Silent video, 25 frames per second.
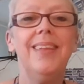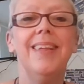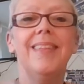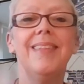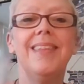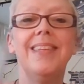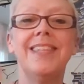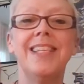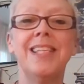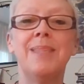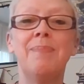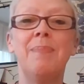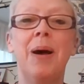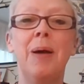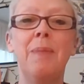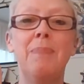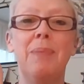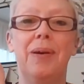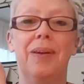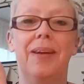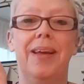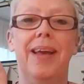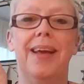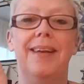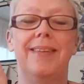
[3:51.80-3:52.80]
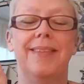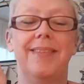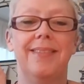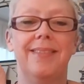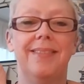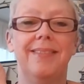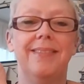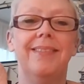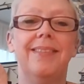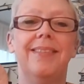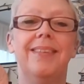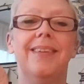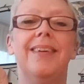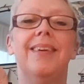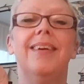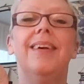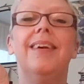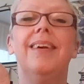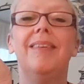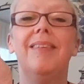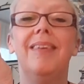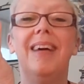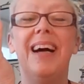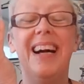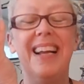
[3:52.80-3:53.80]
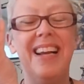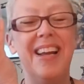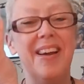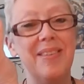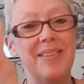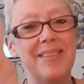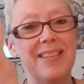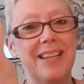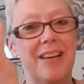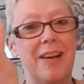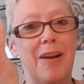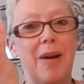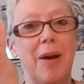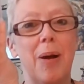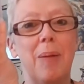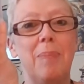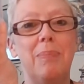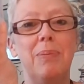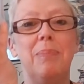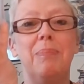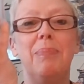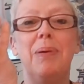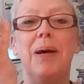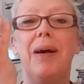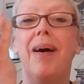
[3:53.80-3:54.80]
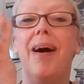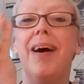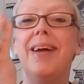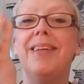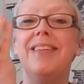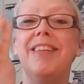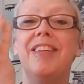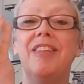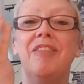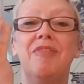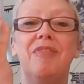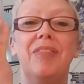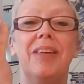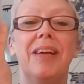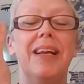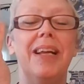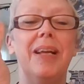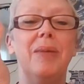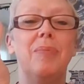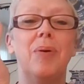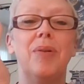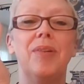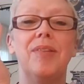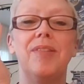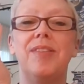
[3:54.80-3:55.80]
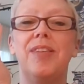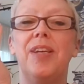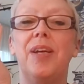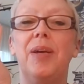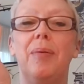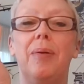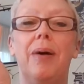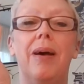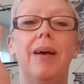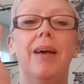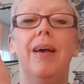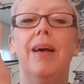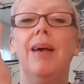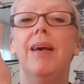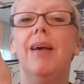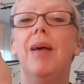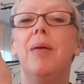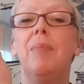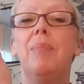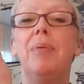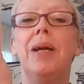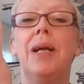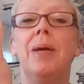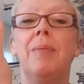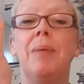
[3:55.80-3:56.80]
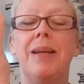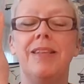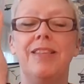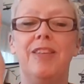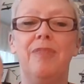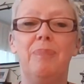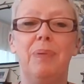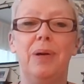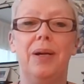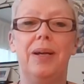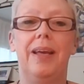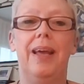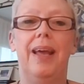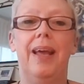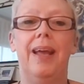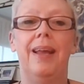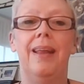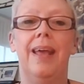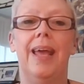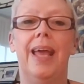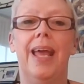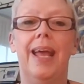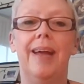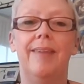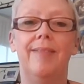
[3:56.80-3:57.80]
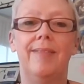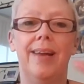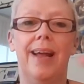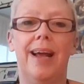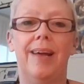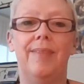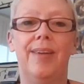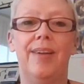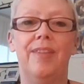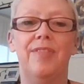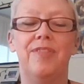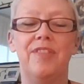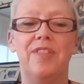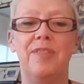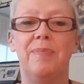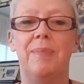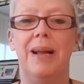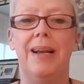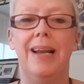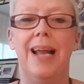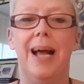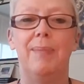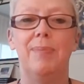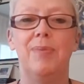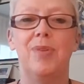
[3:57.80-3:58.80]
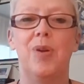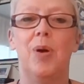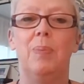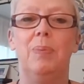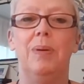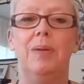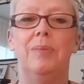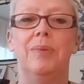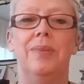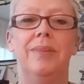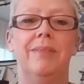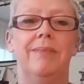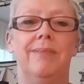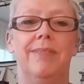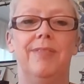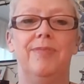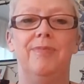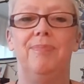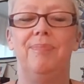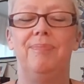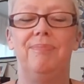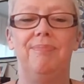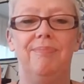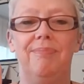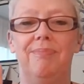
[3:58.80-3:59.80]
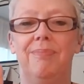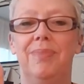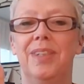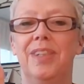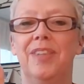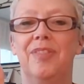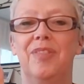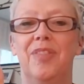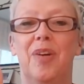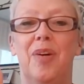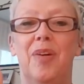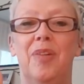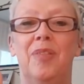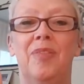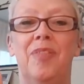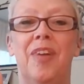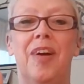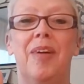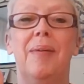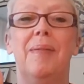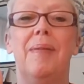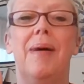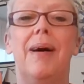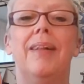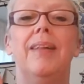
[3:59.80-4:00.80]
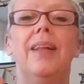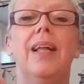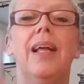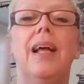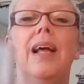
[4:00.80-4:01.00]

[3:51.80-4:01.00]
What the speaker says: This is my bucket. I know it's a cup, but I didn't really want to bring a massive bucket in here and have it in front of my laptop. It wouldn't have gone very well.